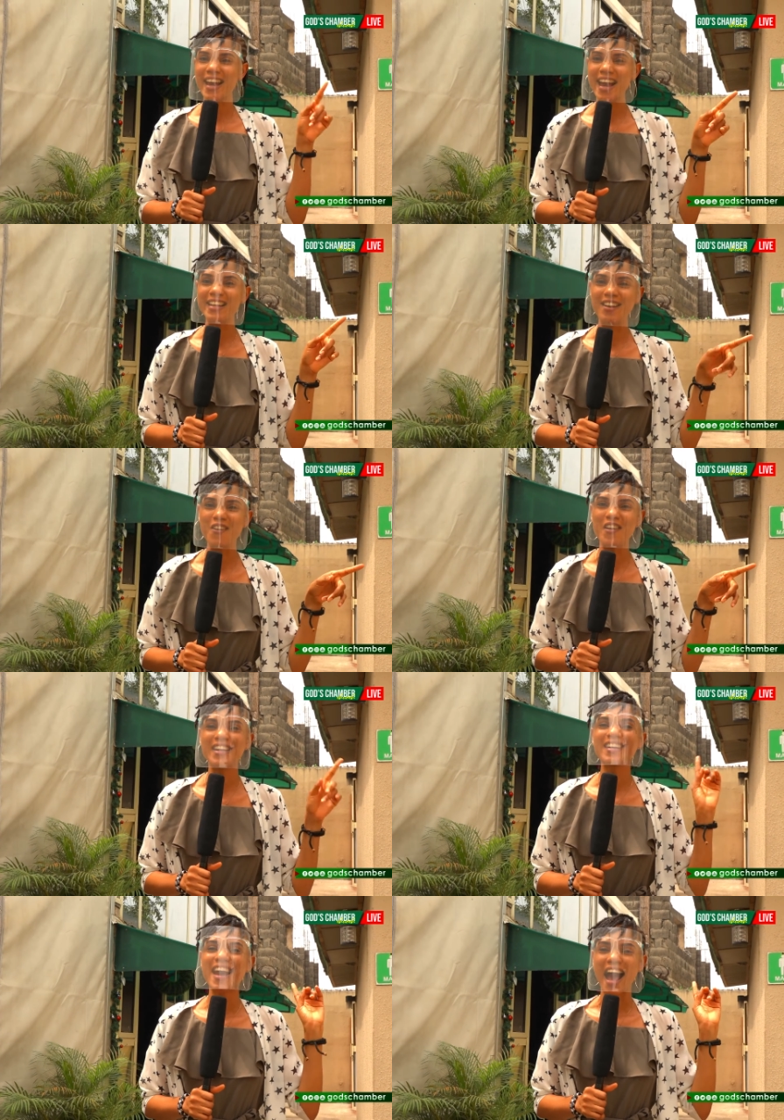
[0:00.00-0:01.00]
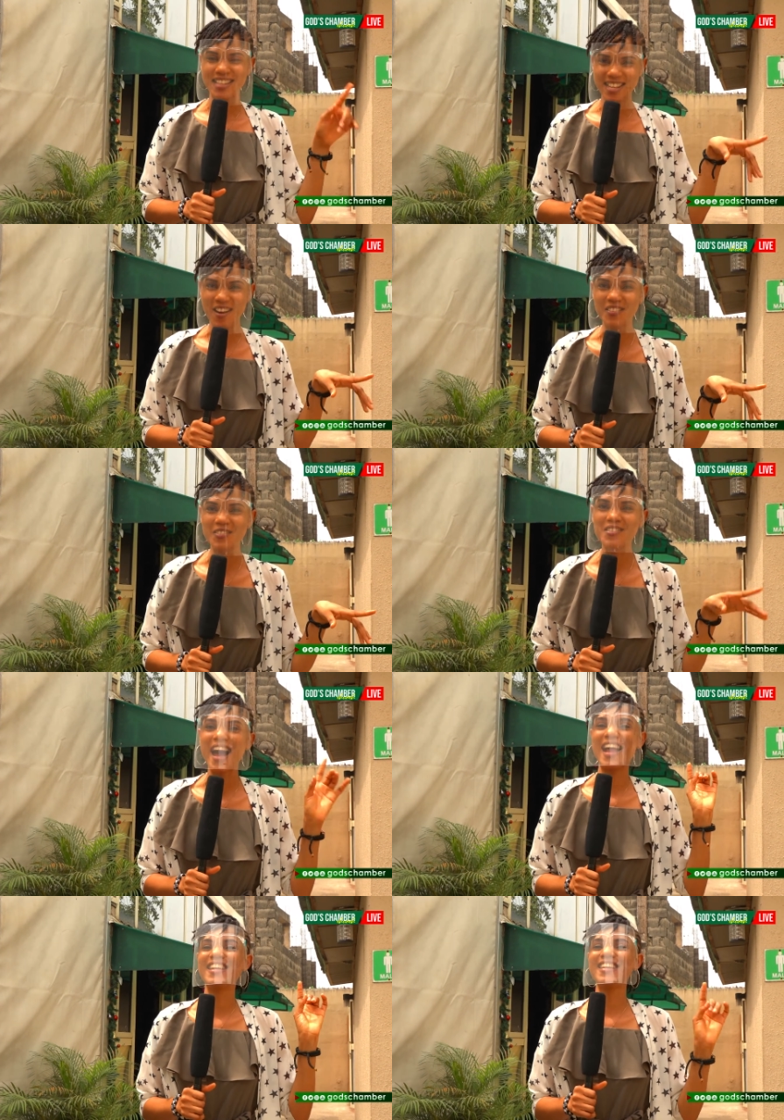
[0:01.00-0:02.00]
Get going and download
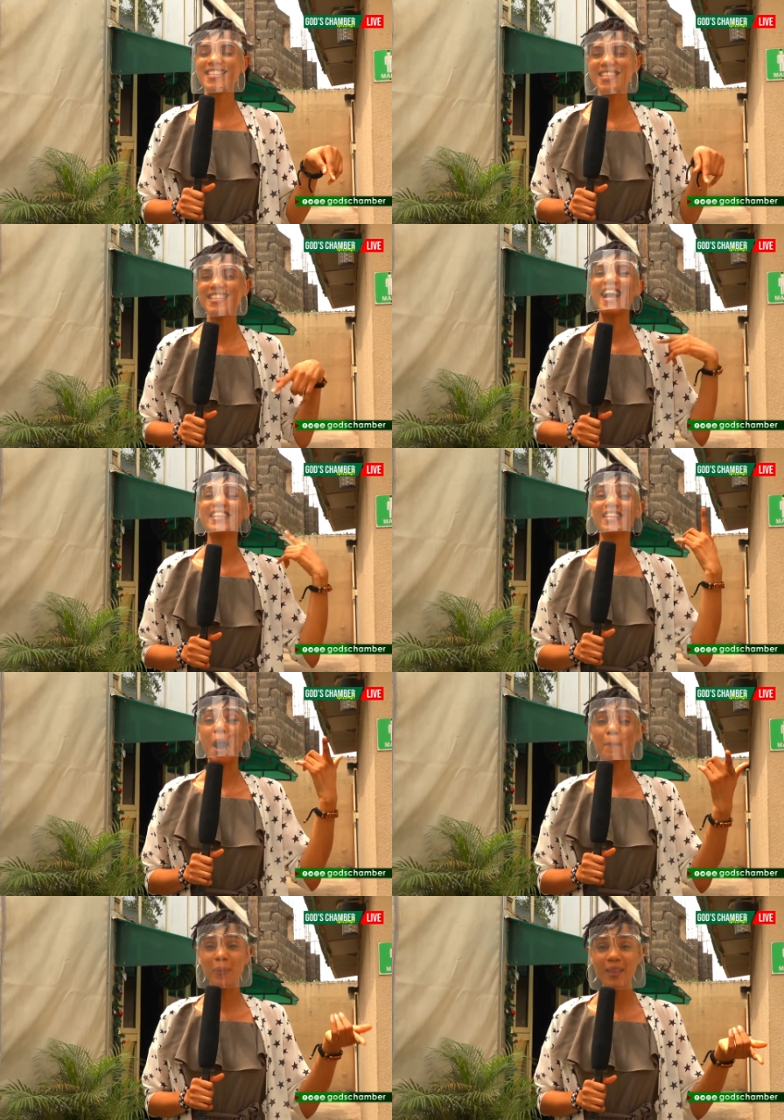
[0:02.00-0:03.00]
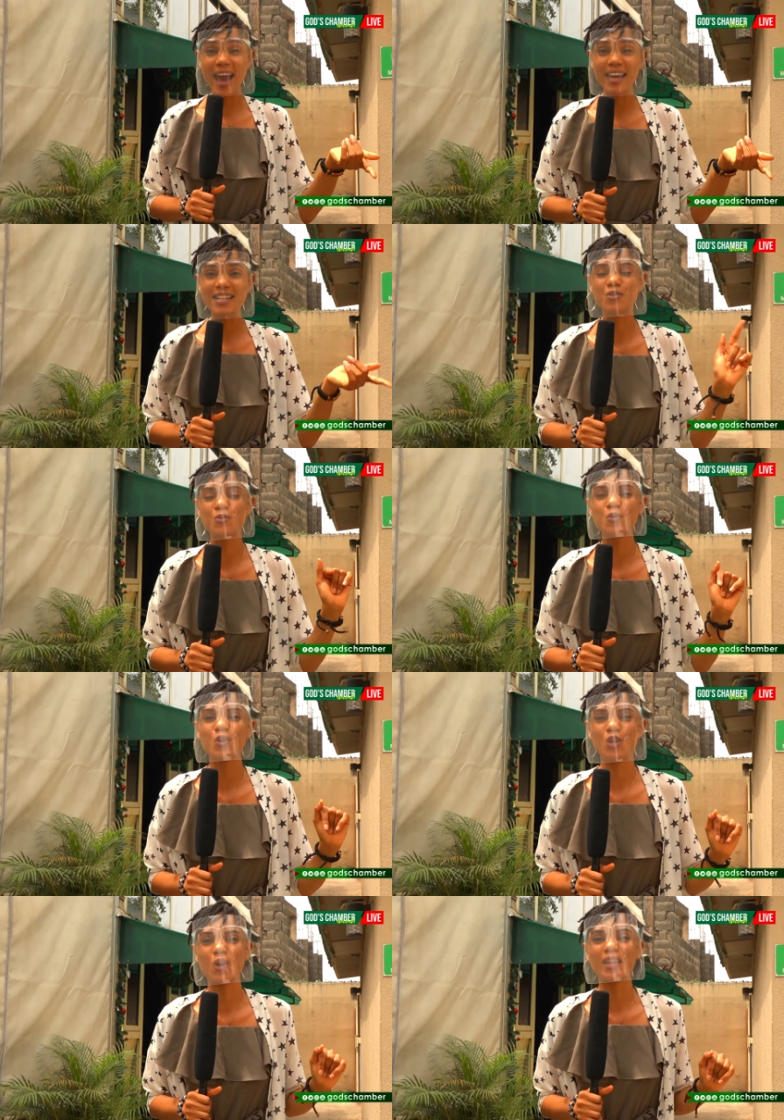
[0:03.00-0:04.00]
and listen and then apply it to
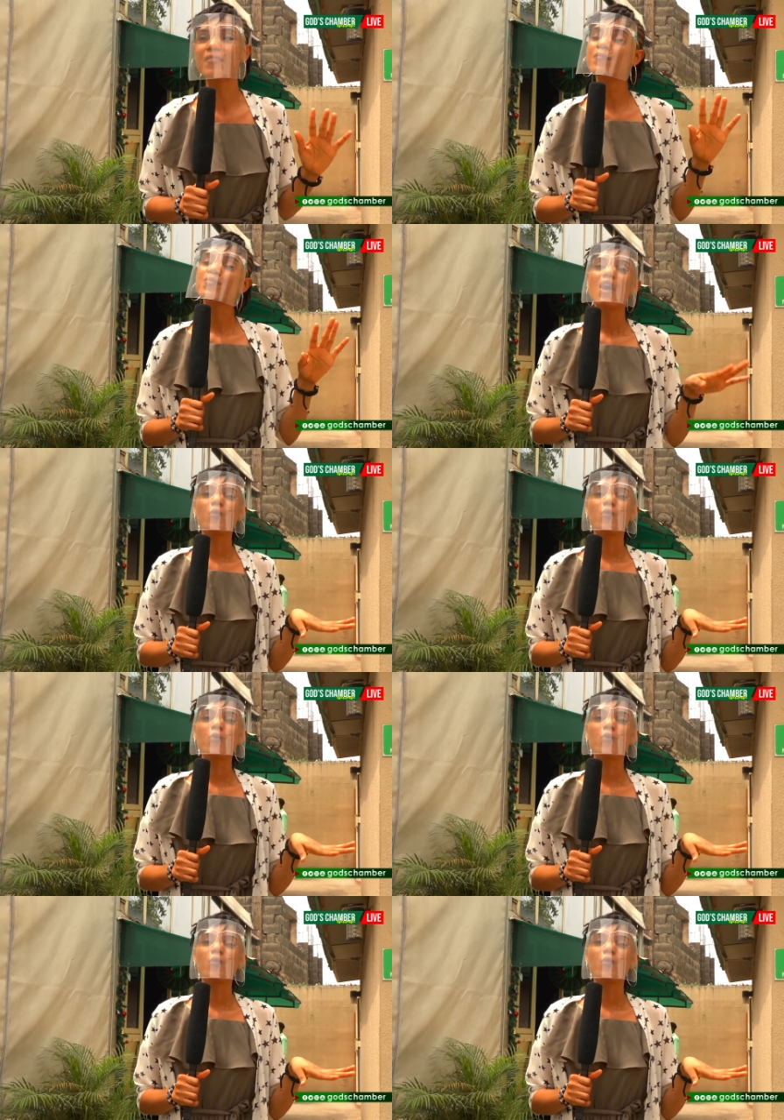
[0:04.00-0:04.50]
your life.